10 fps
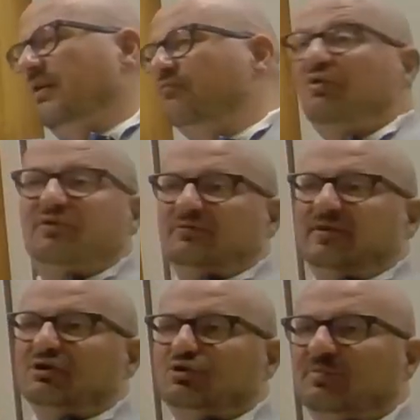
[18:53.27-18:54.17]
we were
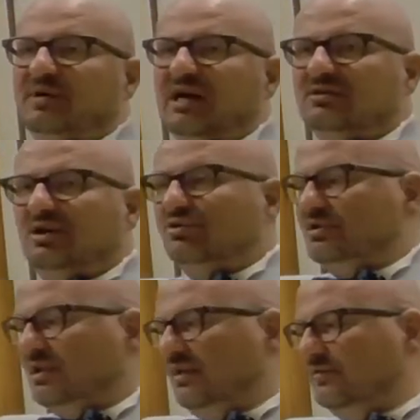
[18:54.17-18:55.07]
very surprised
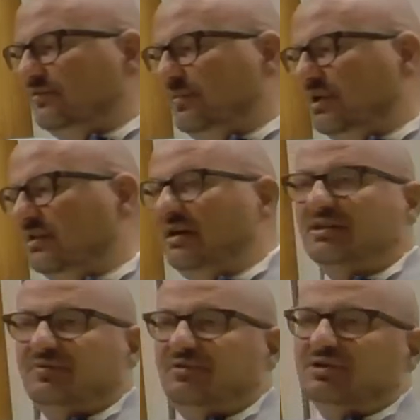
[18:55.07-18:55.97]
ourselves, but
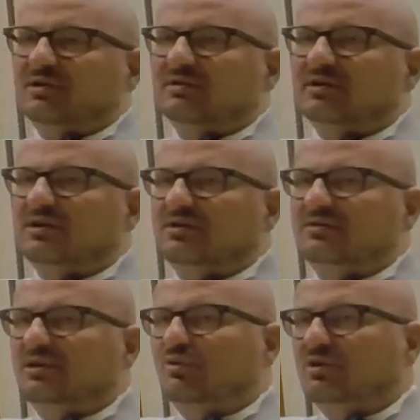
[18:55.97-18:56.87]
artificial
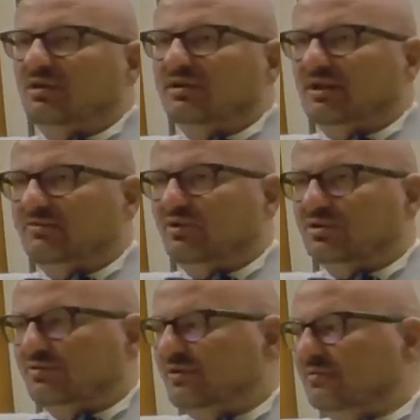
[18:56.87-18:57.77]
neural
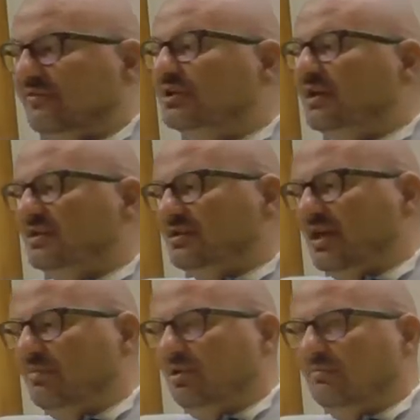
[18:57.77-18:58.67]
networks were very
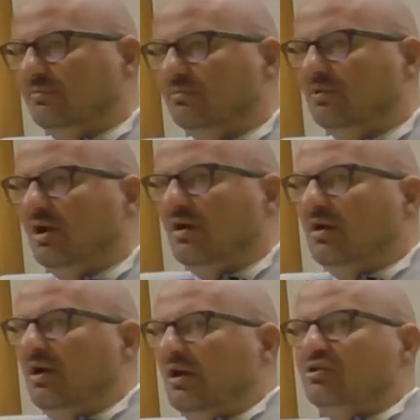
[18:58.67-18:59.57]
unstable.
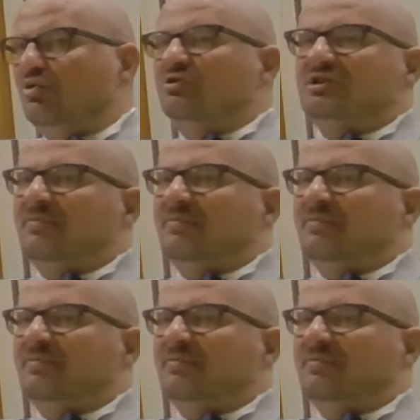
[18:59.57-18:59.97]
So in some